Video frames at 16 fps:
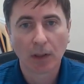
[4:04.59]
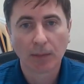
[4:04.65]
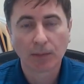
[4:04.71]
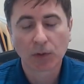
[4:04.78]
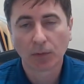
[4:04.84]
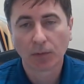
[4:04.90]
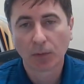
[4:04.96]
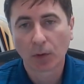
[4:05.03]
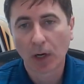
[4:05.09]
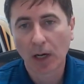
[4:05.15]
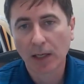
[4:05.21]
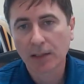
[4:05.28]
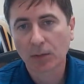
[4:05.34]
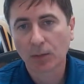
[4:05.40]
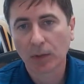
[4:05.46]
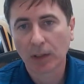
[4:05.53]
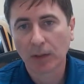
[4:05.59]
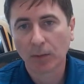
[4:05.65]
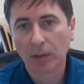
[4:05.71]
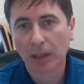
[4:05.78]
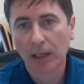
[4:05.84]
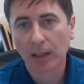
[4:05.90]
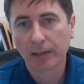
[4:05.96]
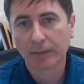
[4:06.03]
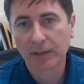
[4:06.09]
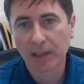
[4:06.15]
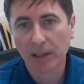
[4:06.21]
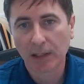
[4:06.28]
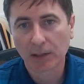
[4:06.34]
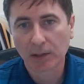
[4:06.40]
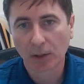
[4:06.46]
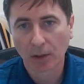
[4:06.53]
So for us, we kind of see
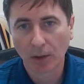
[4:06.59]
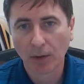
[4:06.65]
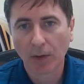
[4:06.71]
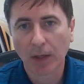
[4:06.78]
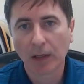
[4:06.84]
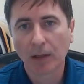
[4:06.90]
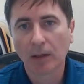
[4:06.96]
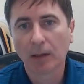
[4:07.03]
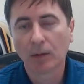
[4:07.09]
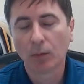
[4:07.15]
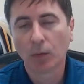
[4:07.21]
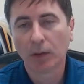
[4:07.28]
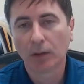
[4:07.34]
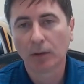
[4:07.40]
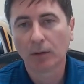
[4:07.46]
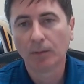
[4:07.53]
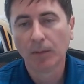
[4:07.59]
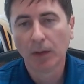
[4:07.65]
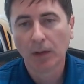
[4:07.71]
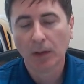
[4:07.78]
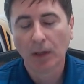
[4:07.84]
it as a good thing, and it will